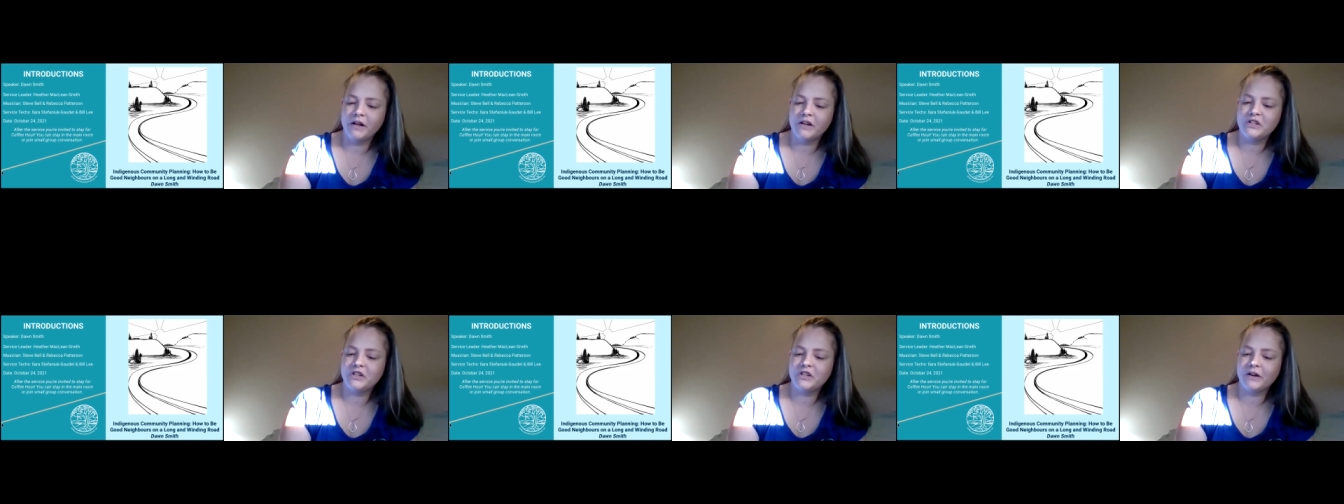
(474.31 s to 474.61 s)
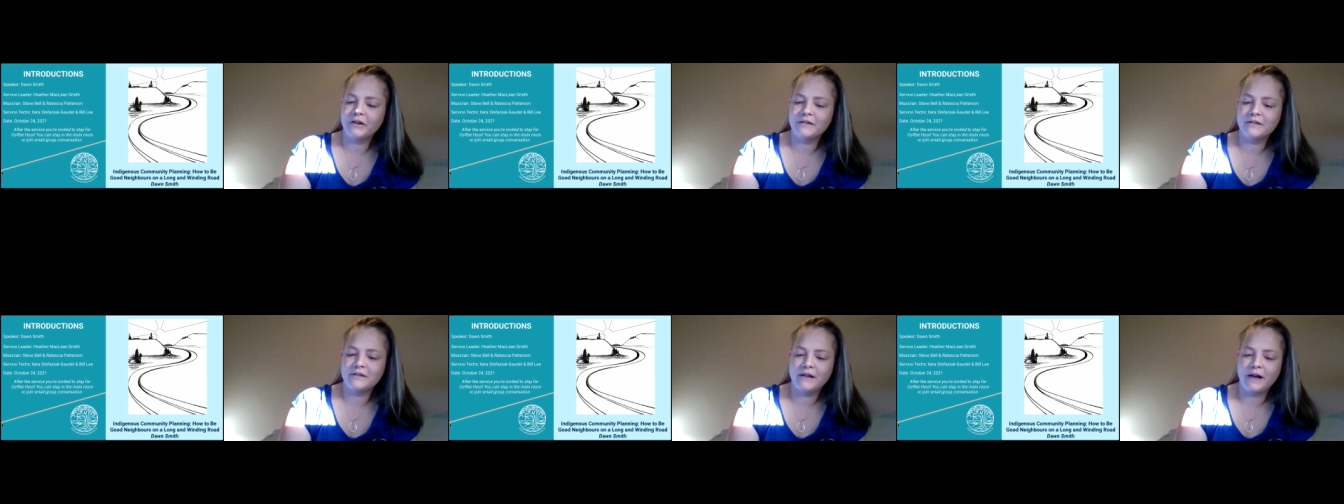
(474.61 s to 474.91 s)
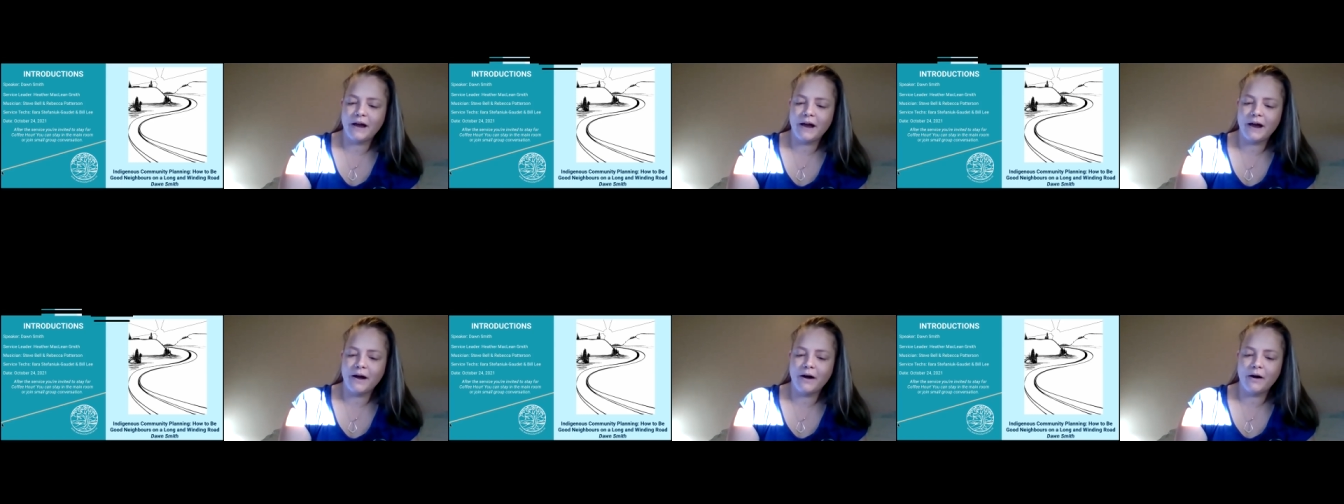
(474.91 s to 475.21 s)
just
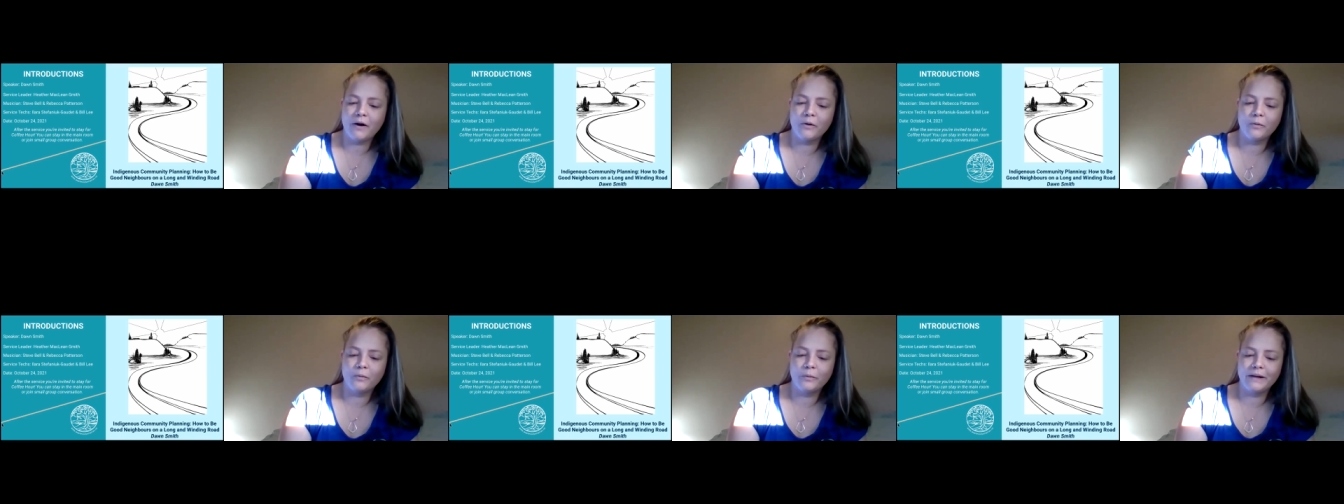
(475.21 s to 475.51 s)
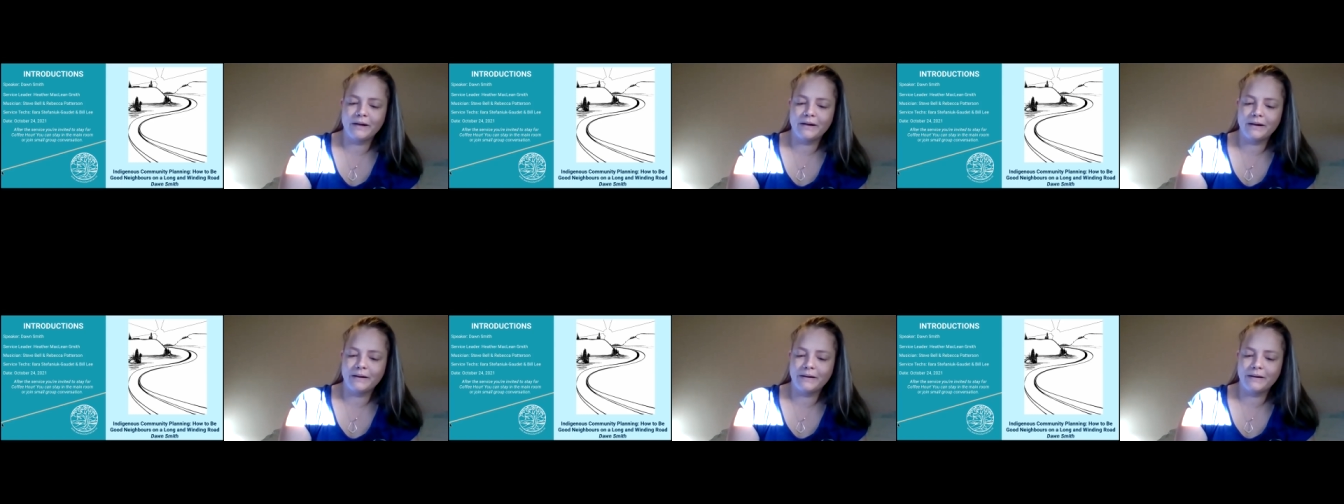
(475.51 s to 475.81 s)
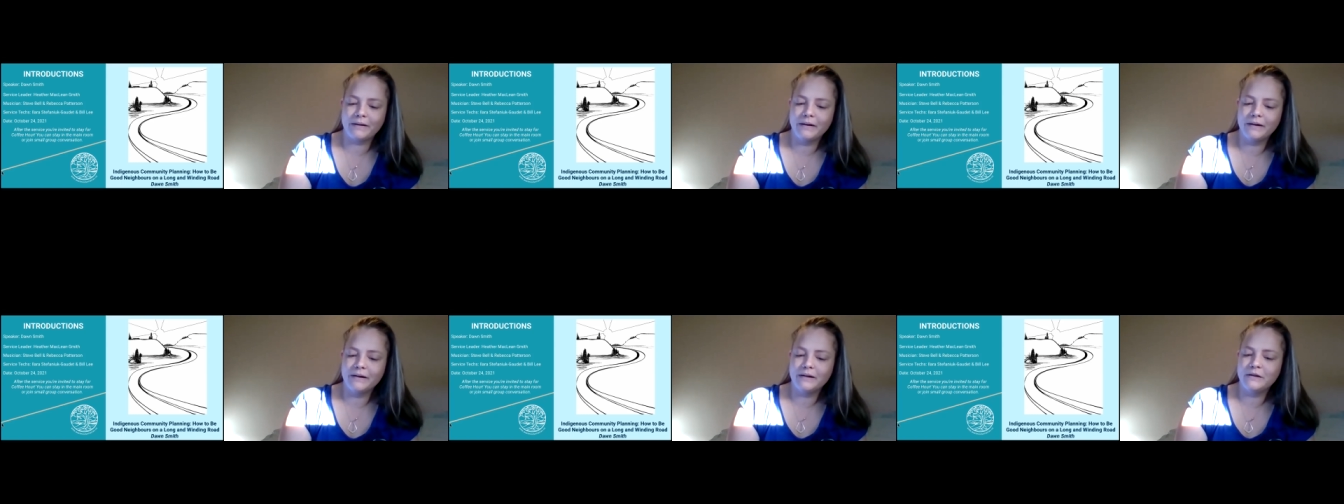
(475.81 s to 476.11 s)
how we
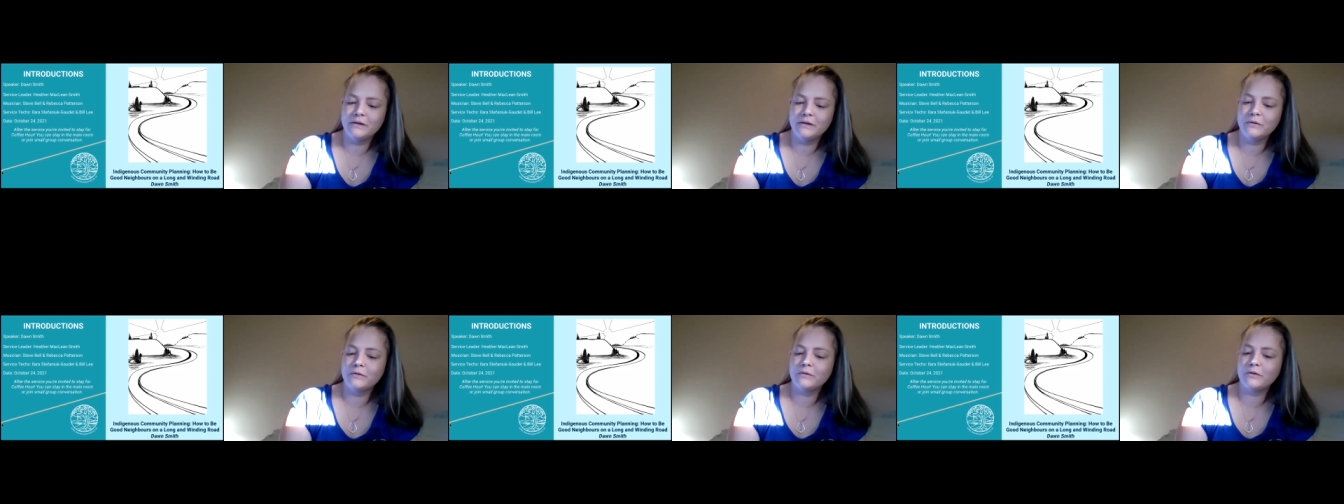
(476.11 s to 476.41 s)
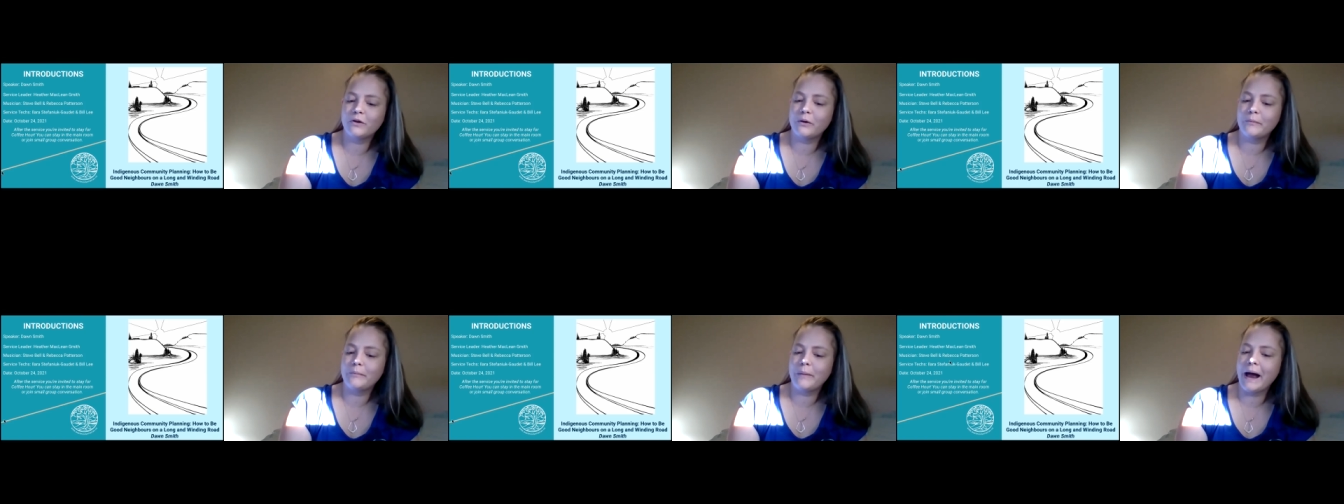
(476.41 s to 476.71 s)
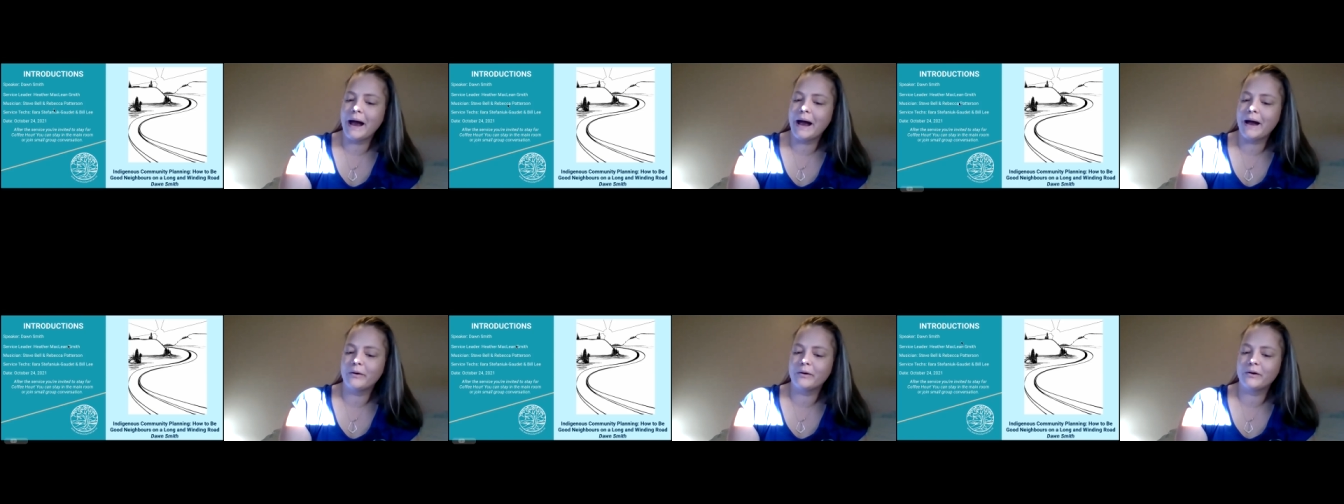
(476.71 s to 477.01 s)
can use our
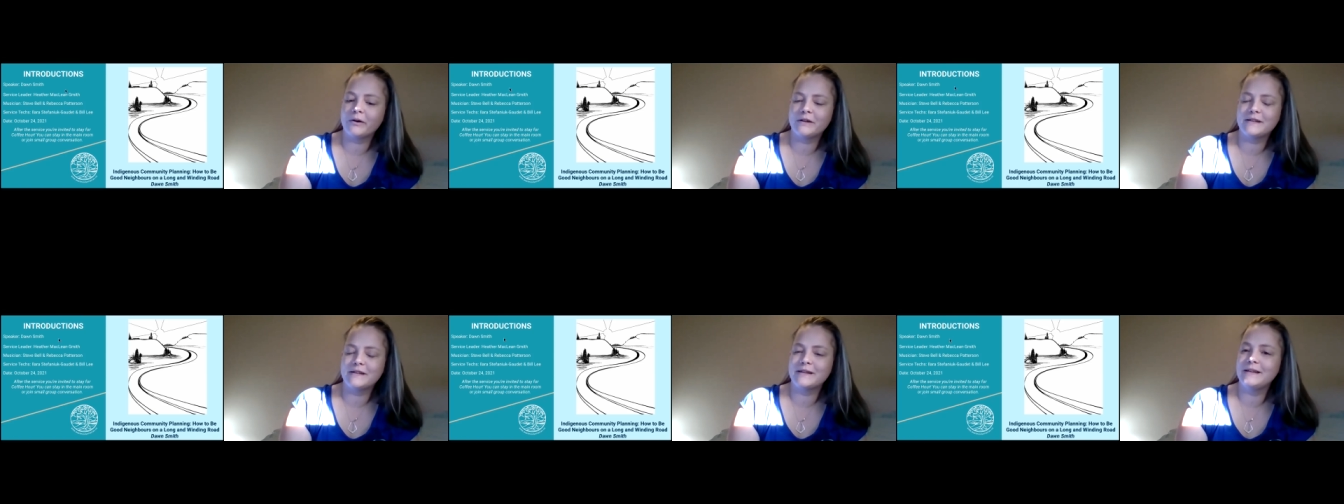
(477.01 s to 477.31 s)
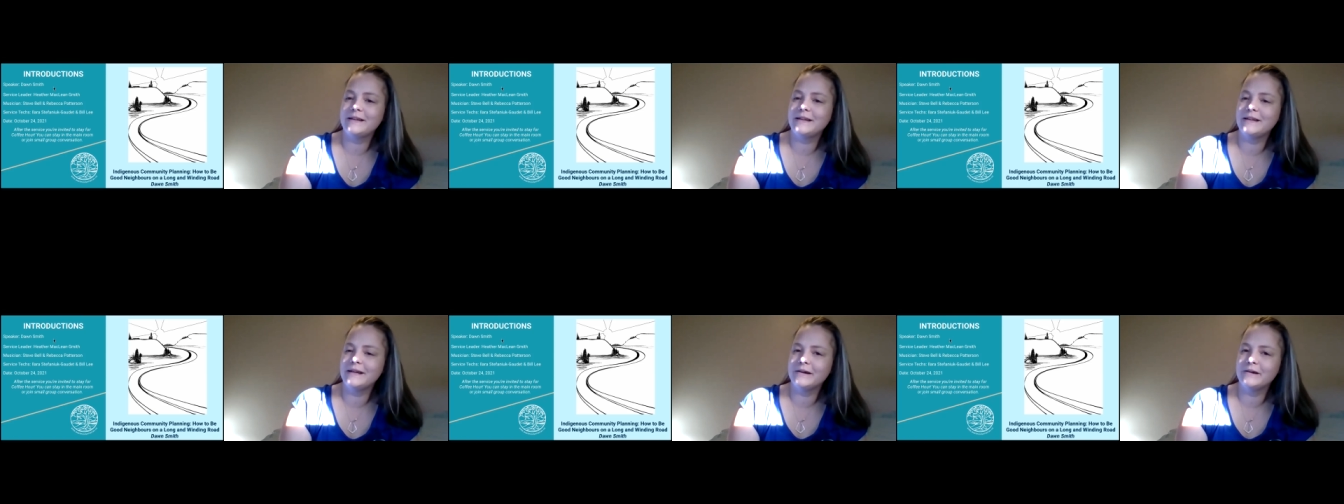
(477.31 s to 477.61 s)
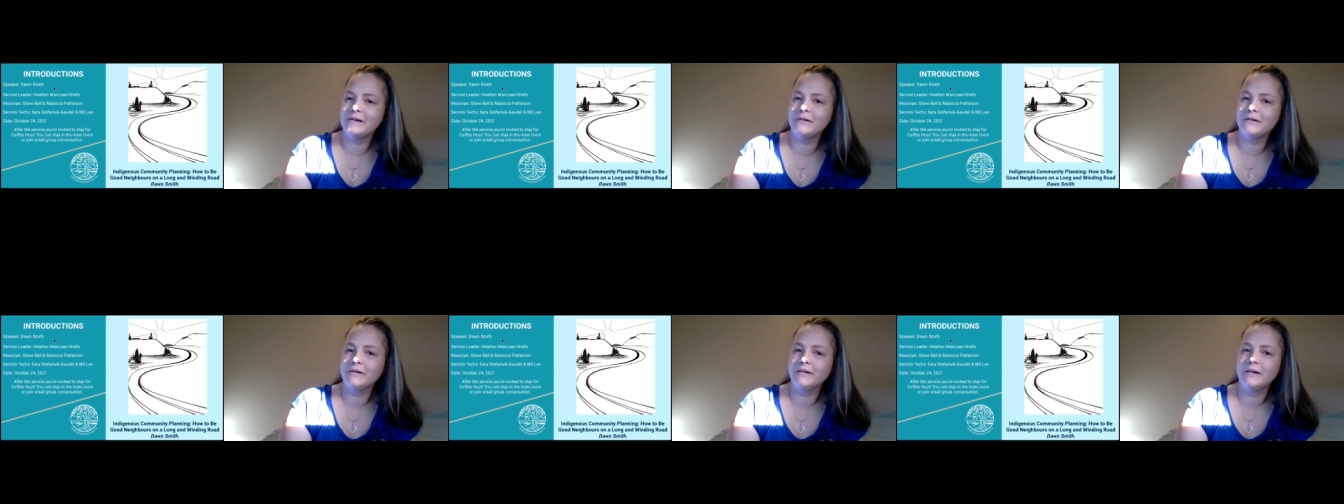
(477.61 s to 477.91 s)
power to
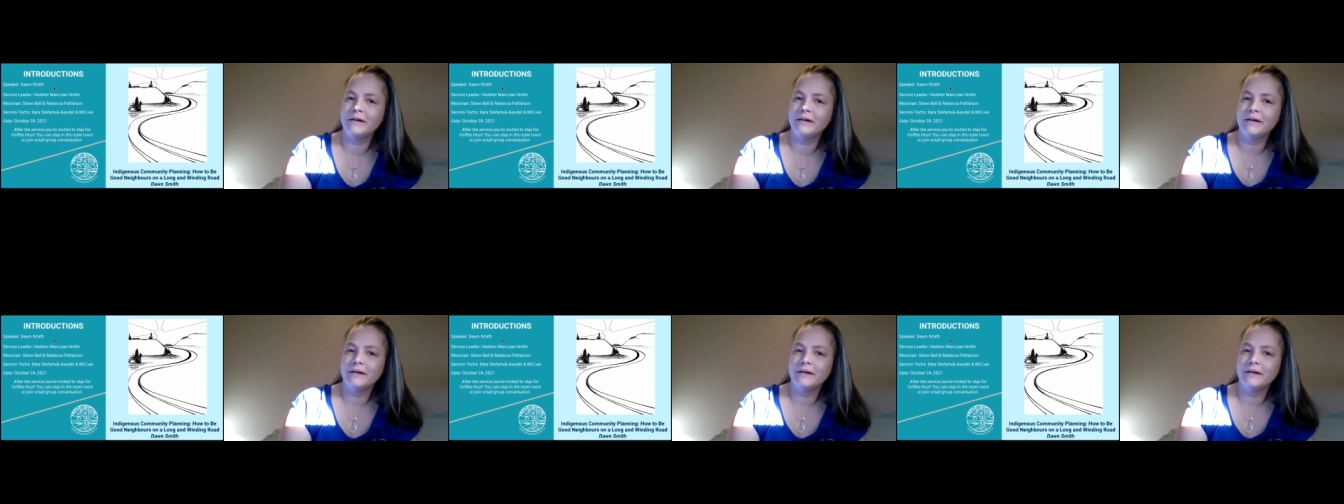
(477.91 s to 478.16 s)
heal